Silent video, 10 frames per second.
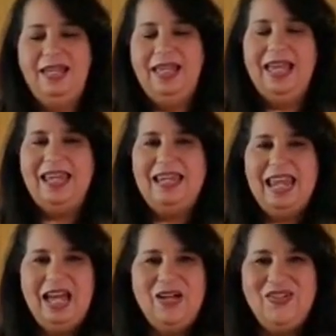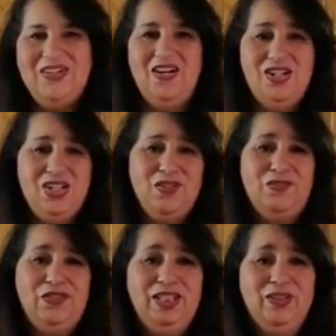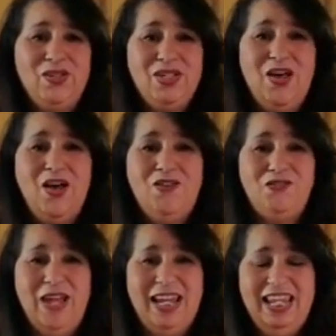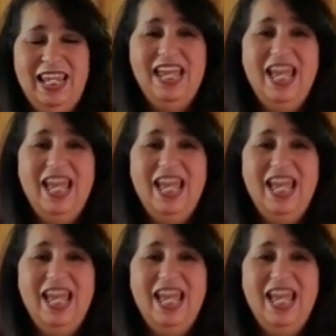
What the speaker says: And now our sofritos are ready.